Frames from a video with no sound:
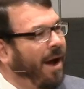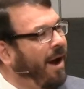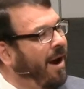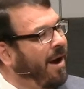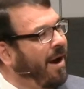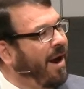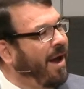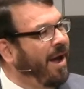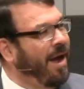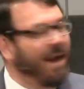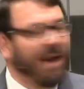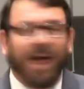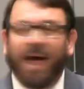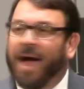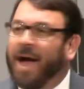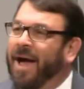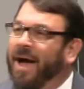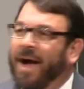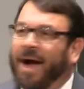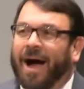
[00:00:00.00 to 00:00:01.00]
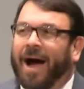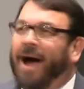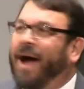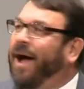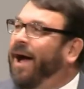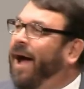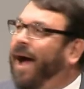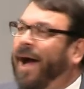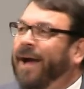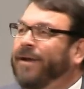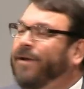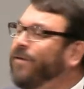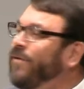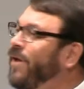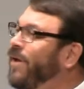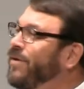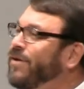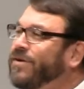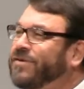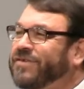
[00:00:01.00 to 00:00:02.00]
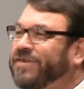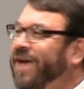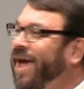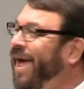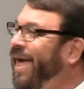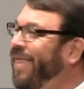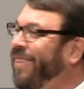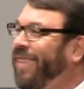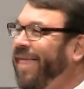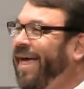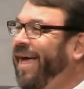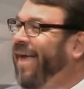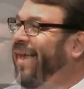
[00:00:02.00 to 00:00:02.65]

all right? I, I don't understand